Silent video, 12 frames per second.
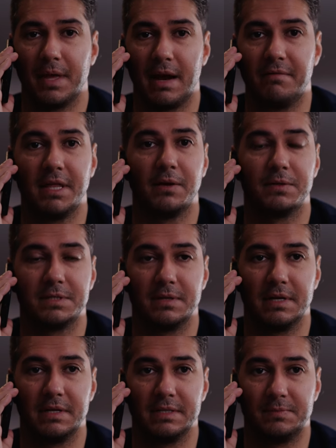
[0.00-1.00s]
Everything
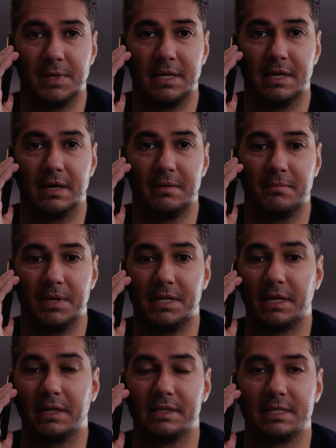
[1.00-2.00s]
has been done
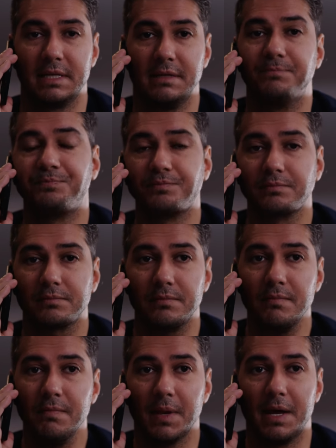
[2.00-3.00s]
meticulously
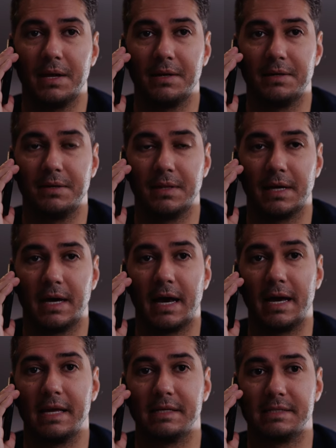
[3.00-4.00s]
and to the
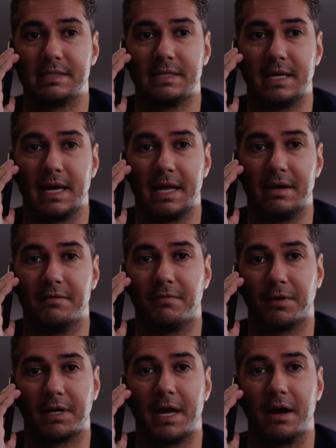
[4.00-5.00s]
highest end
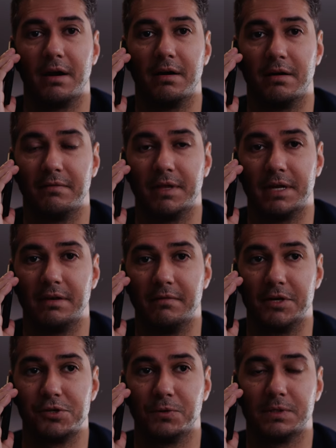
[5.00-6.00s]
for care of the
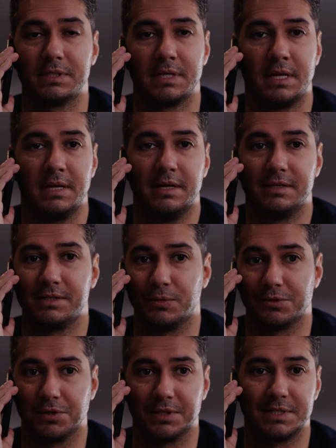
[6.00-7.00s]
individuals,
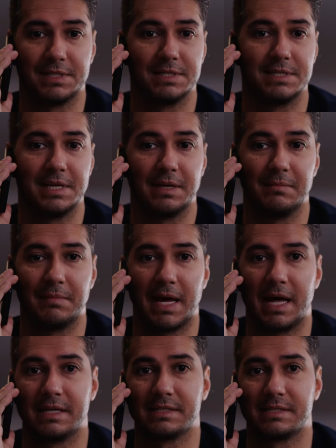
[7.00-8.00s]
social distancing,
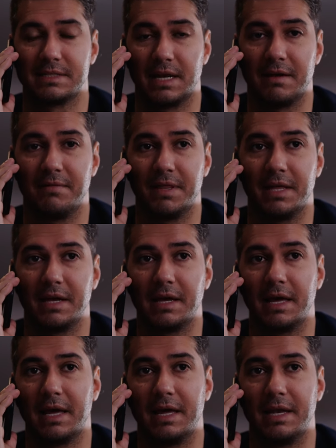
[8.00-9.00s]
masks and everything,